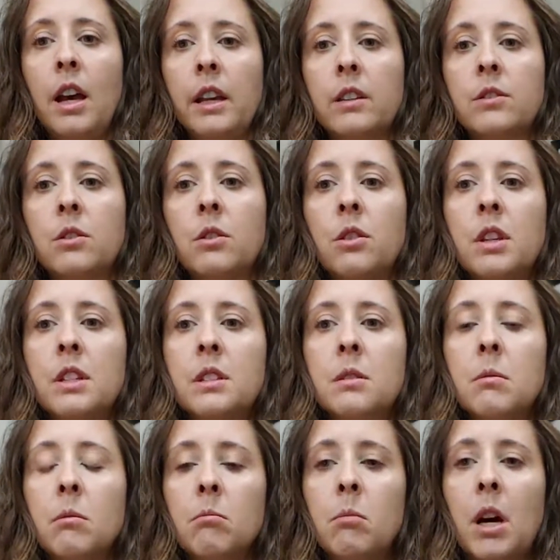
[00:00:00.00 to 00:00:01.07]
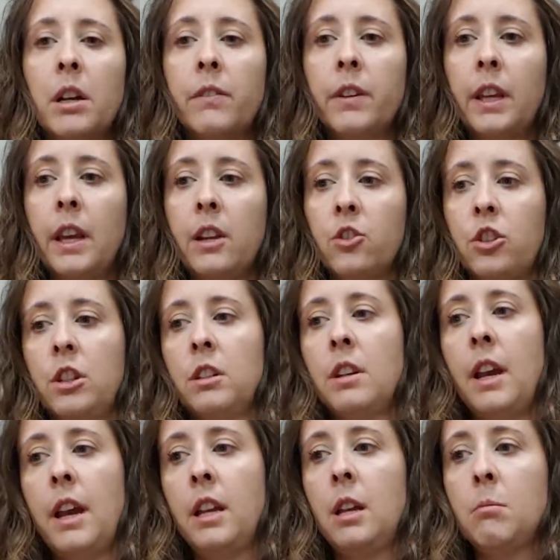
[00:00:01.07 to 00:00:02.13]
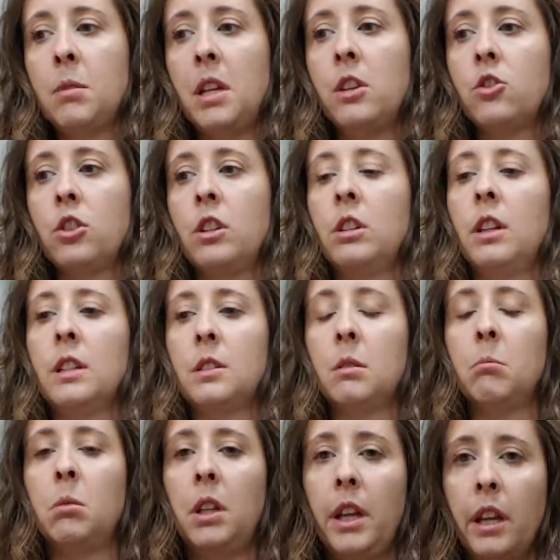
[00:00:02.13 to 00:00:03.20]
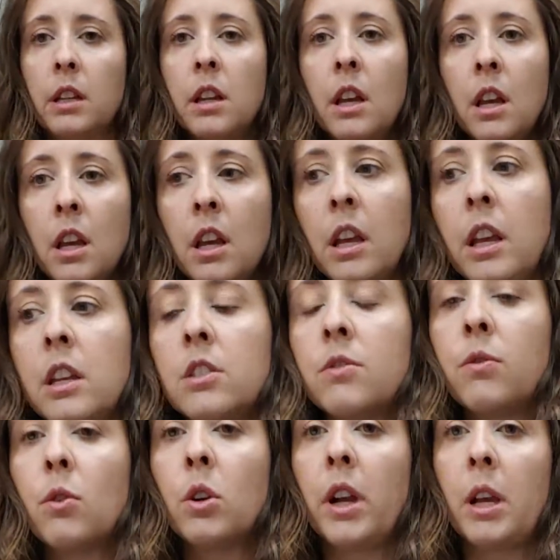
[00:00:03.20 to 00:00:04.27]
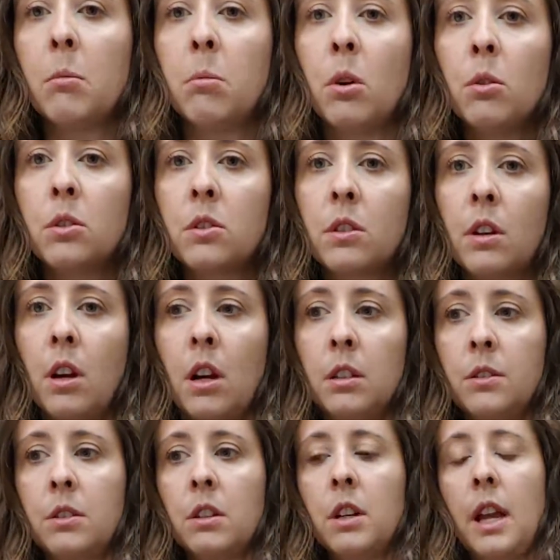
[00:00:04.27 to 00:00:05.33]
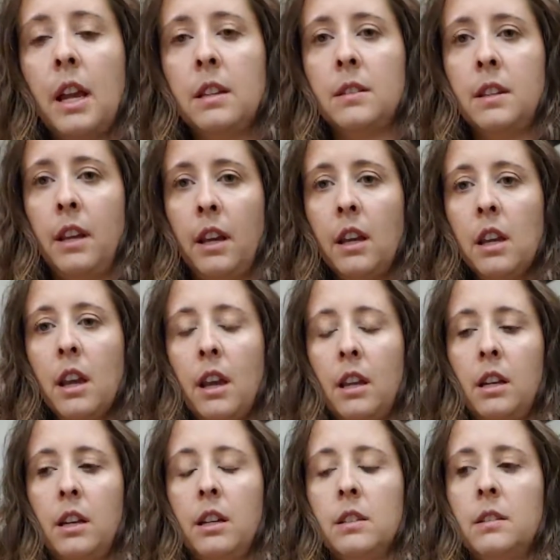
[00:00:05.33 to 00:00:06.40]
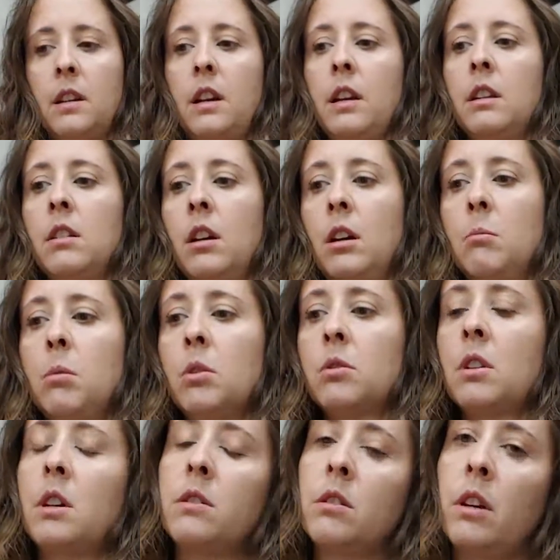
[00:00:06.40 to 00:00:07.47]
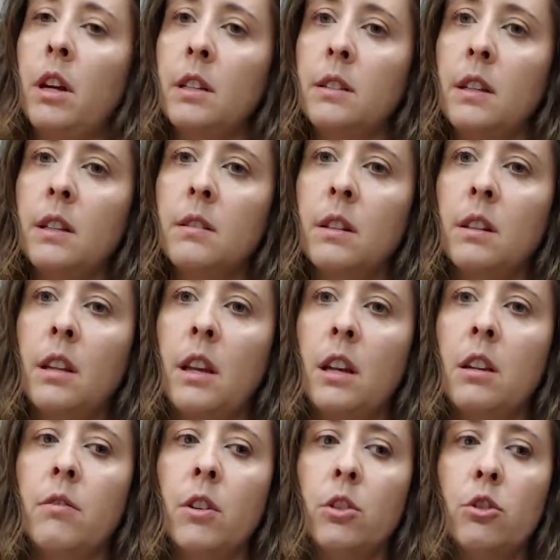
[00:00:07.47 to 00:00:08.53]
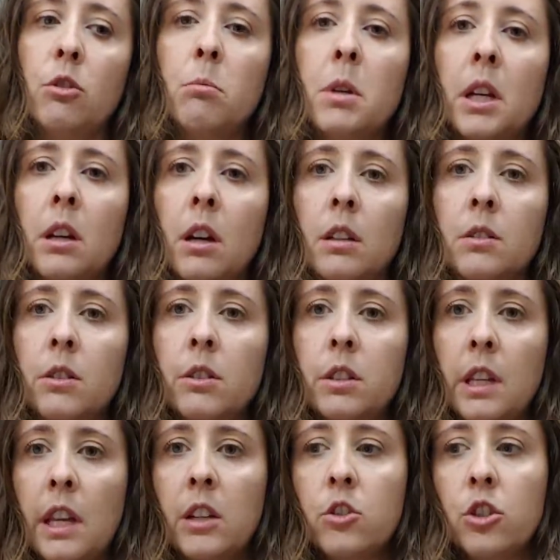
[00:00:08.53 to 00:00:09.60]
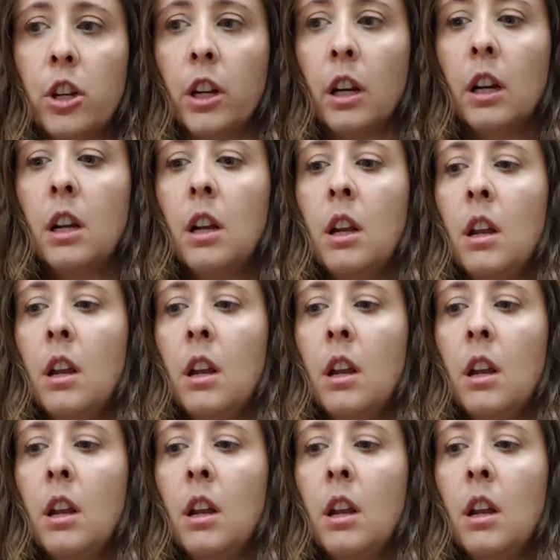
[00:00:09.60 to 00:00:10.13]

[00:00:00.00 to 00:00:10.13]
Hi, so this modification adaptation lesson plan is for a post-concert essay, and I assign post-concert essays at the end of our two big concerts each year.